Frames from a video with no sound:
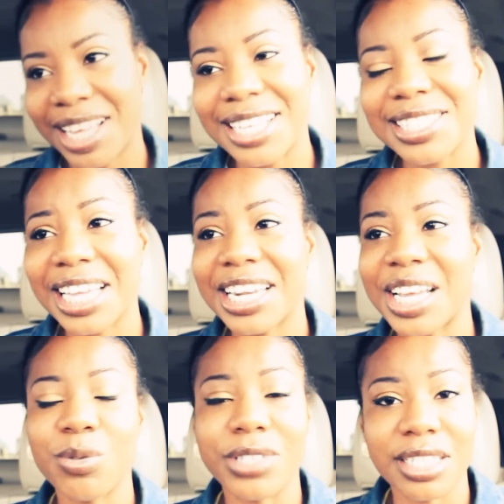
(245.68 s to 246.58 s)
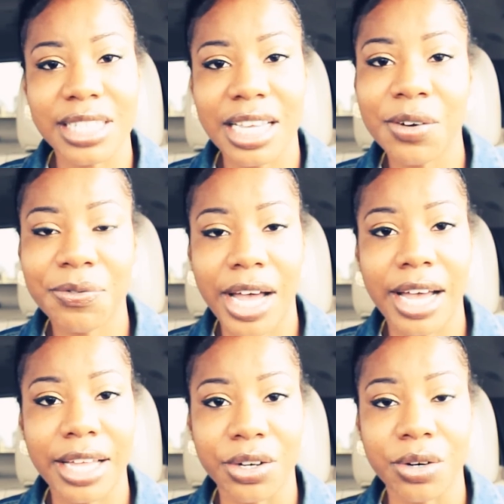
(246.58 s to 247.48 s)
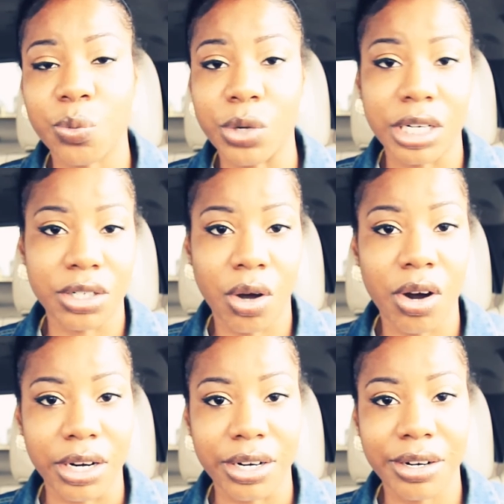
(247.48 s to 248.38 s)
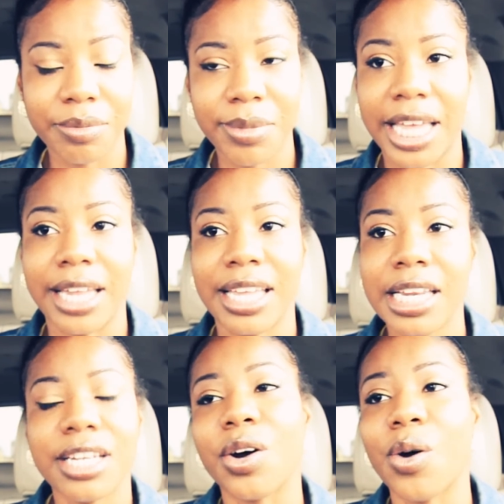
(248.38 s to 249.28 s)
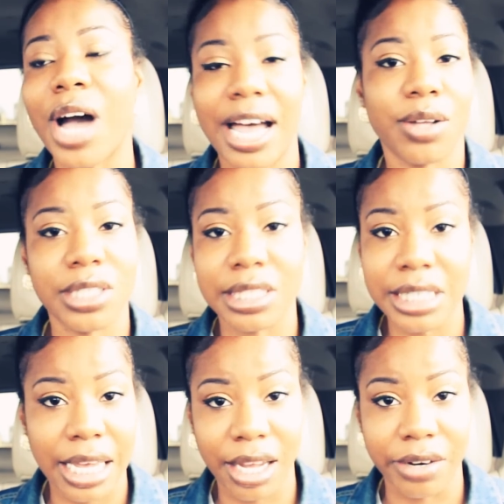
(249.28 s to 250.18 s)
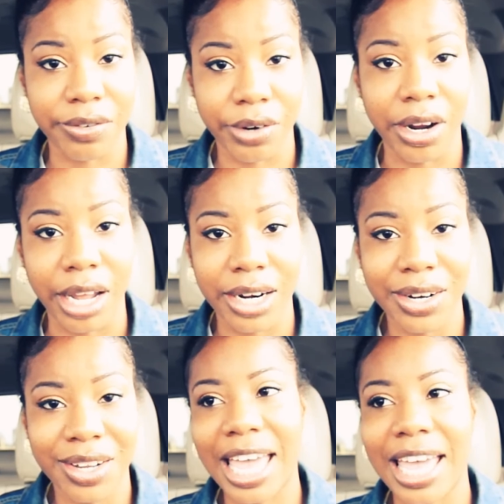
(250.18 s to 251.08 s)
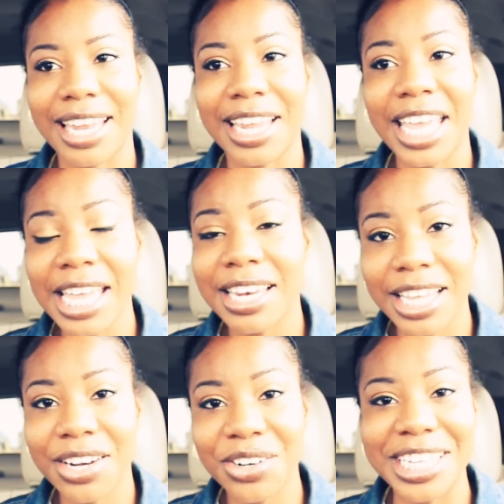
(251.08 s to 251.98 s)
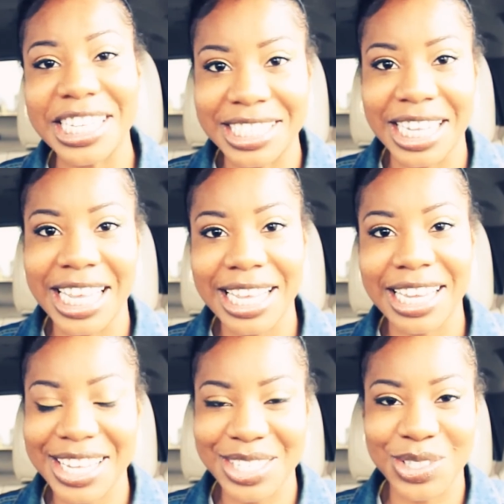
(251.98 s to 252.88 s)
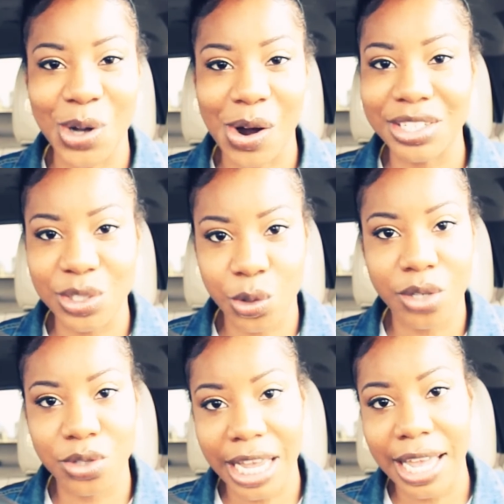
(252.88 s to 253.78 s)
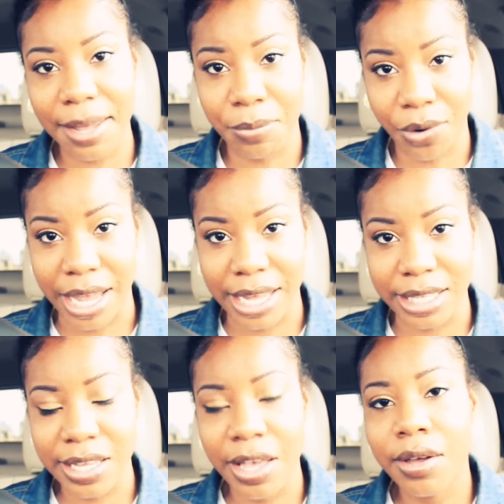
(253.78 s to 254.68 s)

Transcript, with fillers: He said that he was a single father with a daughter, and he didn't know how to take care of her hair. And he literally did his daughter's crochet braids